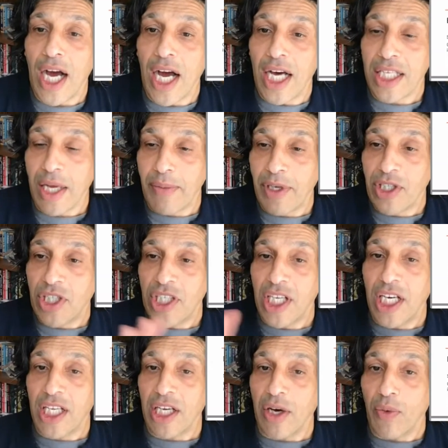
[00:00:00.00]
As I mentioned
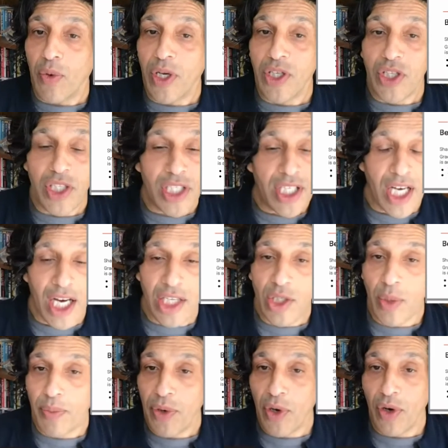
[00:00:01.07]
earlier, when you start
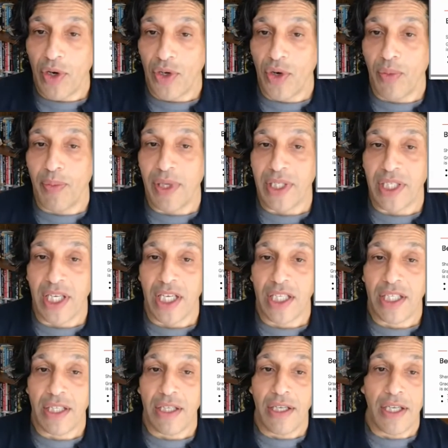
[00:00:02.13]
up your
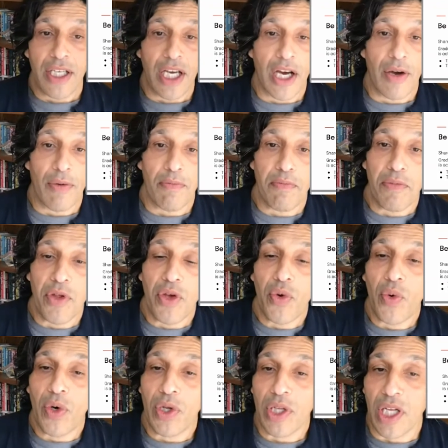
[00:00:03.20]
business, you
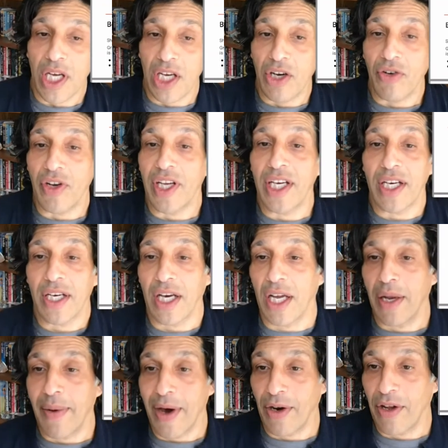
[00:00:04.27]
will agree an
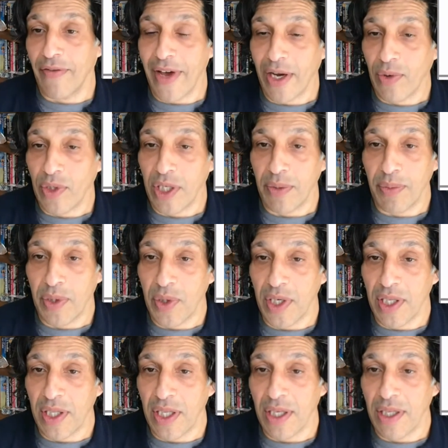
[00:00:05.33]
amount of equity
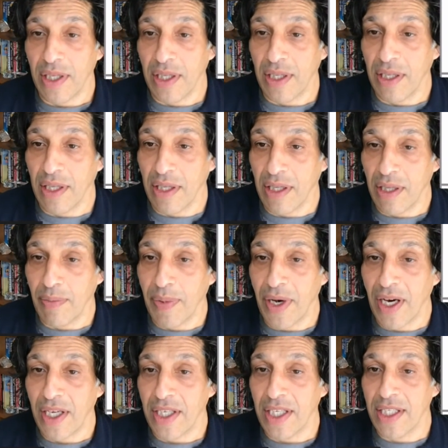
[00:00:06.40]
between the
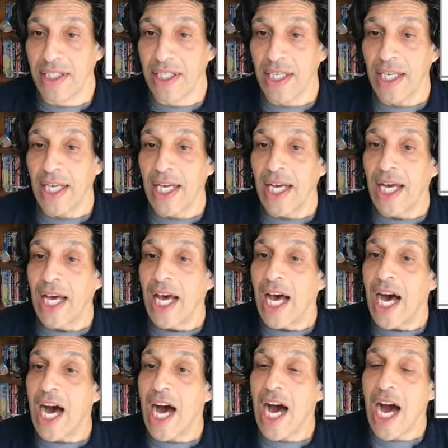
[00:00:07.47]
partners.
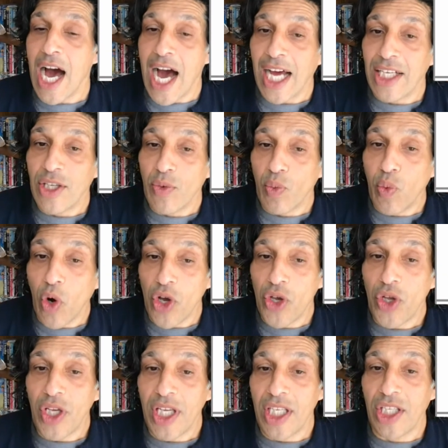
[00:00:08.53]
And what
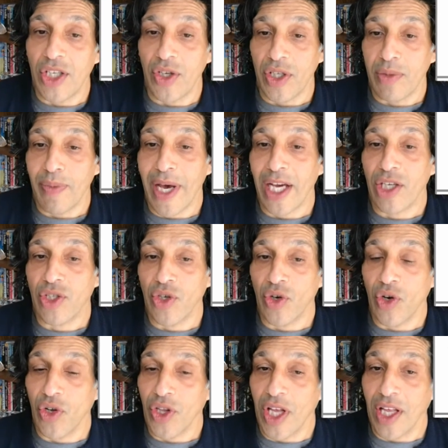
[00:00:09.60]
you need to do is make
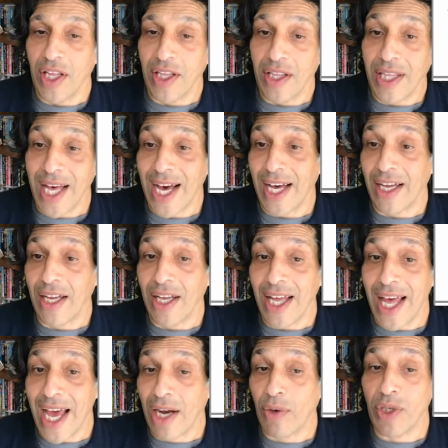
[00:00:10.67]
sure that
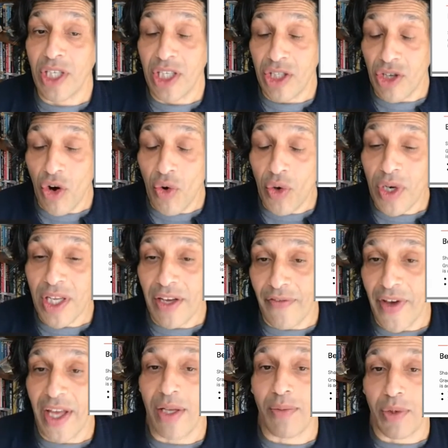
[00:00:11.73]
equity is only
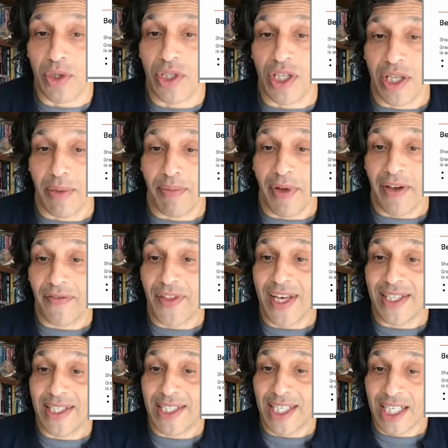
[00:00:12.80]
available to them if they
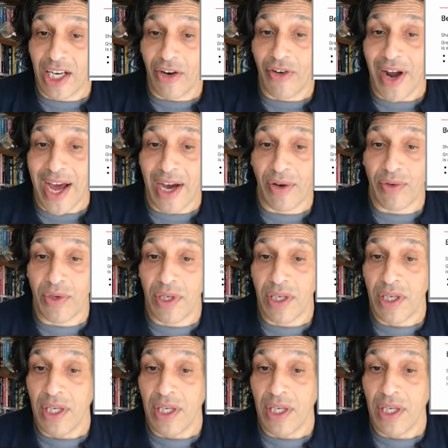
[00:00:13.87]
stick around